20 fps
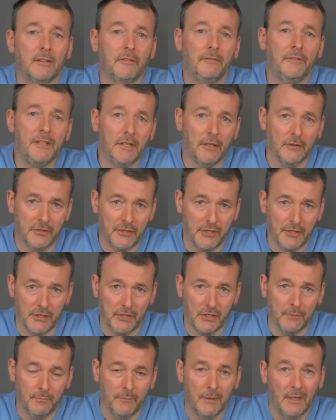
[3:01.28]
the video
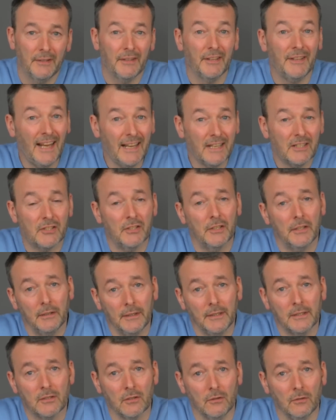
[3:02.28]
system, the next thing you
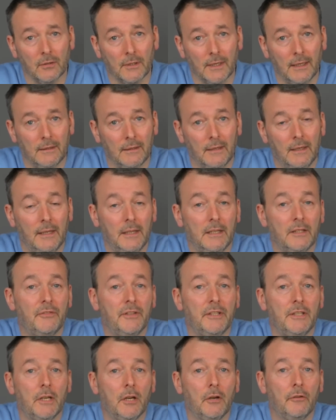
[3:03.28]
need to look at is
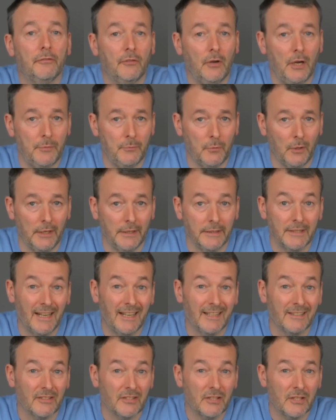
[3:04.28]
video frame rate
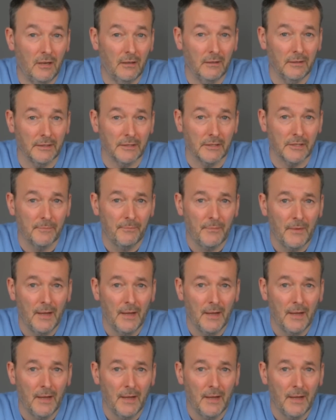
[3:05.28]
and size.